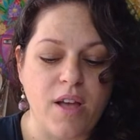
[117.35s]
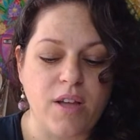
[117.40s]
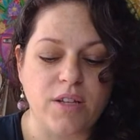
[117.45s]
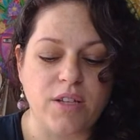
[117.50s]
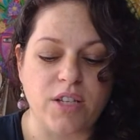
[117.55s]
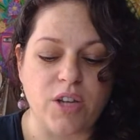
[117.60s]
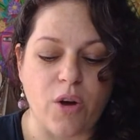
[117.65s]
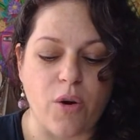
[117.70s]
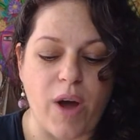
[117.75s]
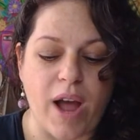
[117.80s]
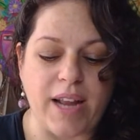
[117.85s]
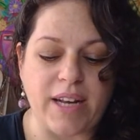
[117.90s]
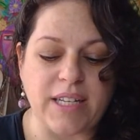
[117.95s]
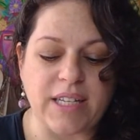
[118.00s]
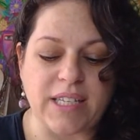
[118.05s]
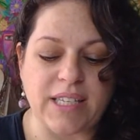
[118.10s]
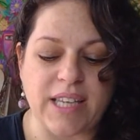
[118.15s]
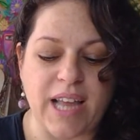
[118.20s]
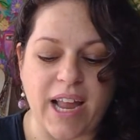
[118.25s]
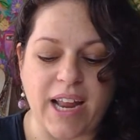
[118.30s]
So I
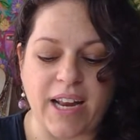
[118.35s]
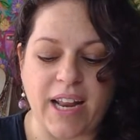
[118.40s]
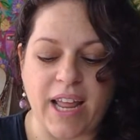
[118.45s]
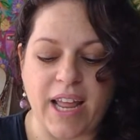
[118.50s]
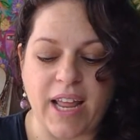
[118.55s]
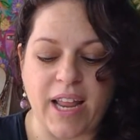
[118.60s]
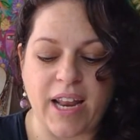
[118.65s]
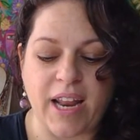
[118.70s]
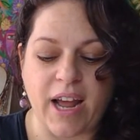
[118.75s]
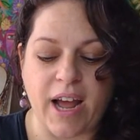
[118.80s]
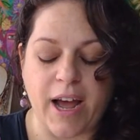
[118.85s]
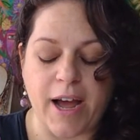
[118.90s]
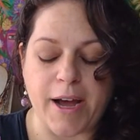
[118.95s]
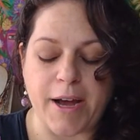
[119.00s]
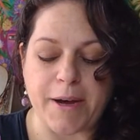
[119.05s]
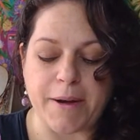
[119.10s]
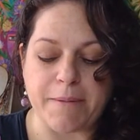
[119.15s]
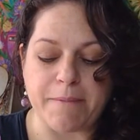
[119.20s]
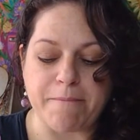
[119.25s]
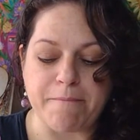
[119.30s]
decided
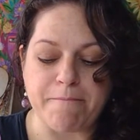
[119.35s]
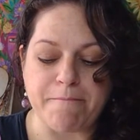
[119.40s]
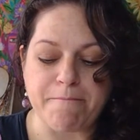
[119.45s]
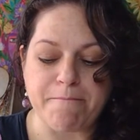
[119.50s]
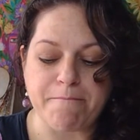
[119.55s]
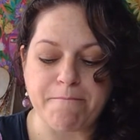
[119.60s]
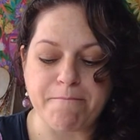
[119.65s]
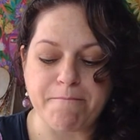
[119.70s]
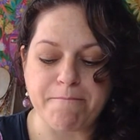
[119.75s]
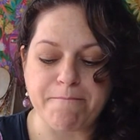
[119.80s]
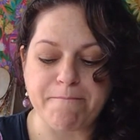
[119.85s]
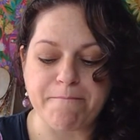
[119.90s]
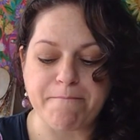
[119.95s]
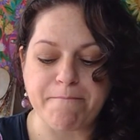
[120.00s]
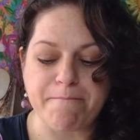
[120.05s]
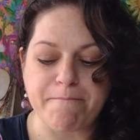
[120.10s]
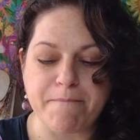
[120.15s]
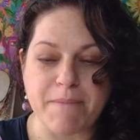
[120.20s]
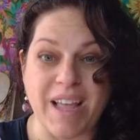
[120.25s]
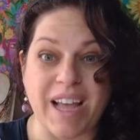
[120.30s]
um,
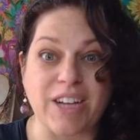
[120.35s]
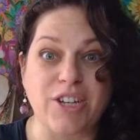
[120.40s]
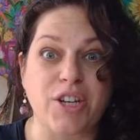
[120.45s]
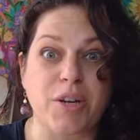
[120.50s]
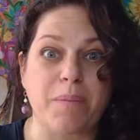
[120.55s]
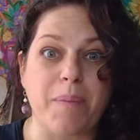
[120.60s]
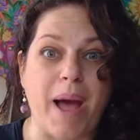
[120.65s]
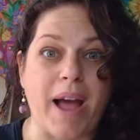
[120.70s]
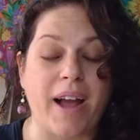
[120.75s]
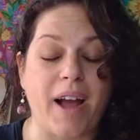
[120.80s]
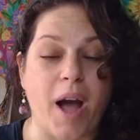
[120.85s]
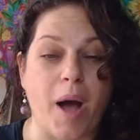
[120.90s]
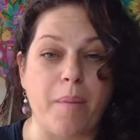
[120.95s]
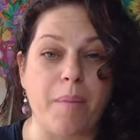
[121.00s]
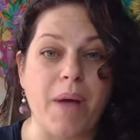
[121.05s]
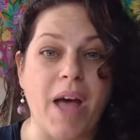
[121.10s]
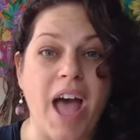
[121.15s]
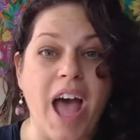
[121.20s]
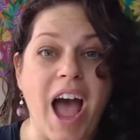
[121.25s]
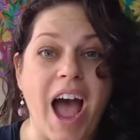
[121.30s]
I should back
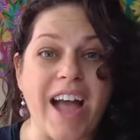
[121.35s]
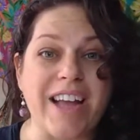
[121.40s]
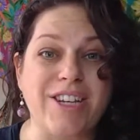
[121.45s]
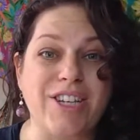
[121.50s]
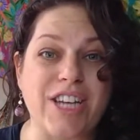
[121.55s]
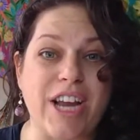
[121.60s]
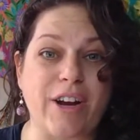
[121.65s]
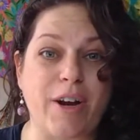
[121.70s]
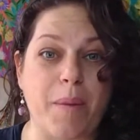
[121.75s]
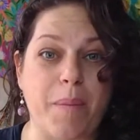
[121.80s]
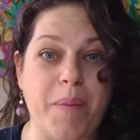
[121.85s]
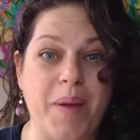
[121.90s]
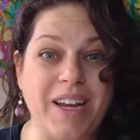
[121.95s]
up. I shared a